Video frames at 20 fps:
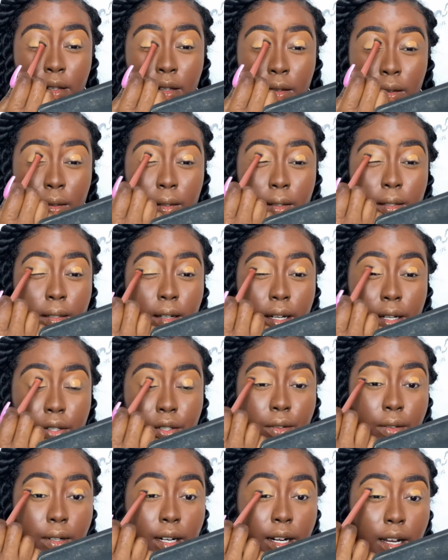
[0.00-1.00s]
so that
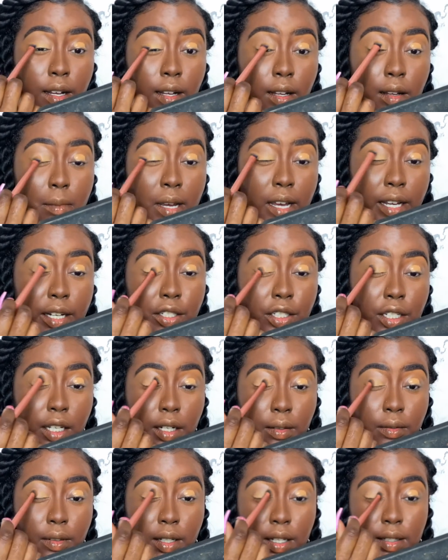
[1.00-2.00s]
your
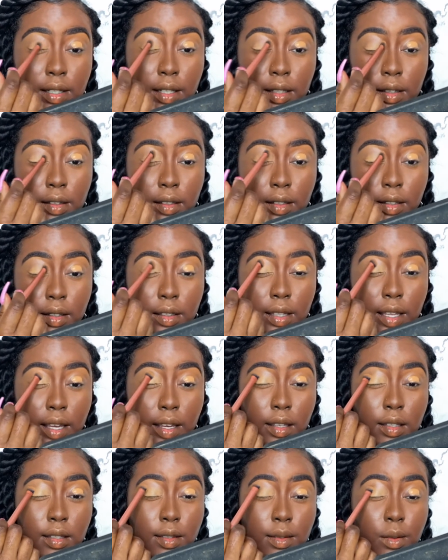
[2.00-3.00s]
eyeshadow doesn't look
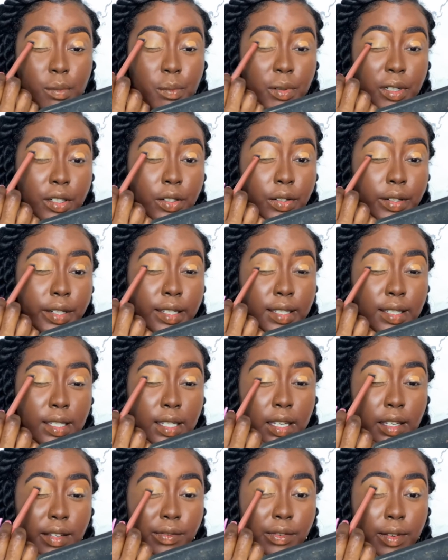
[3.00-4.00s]
like super
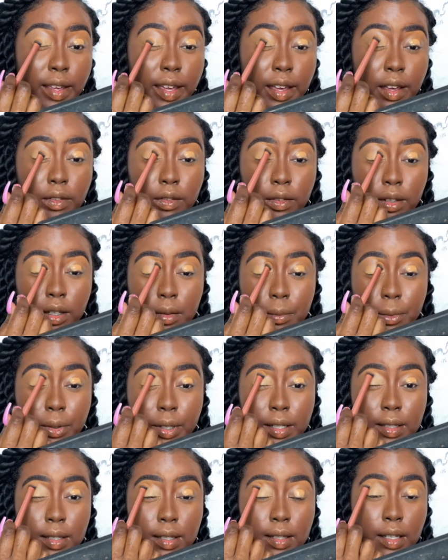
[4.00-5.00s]
creasy if you have
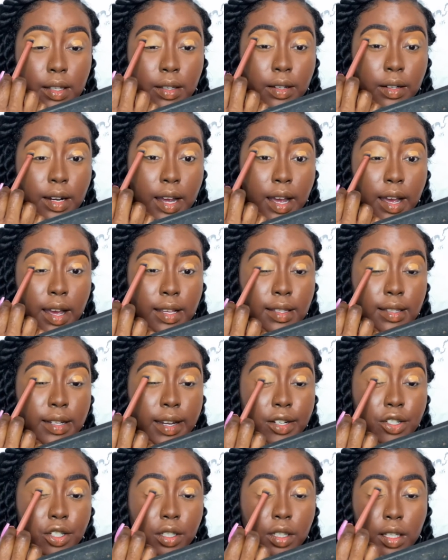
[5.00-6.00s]
creases in your eyes
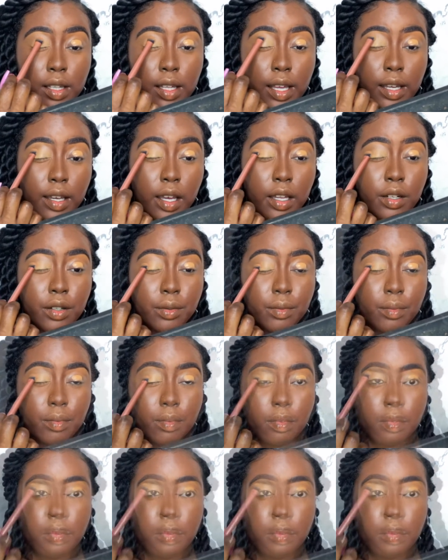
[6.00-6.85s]
naturally like I do.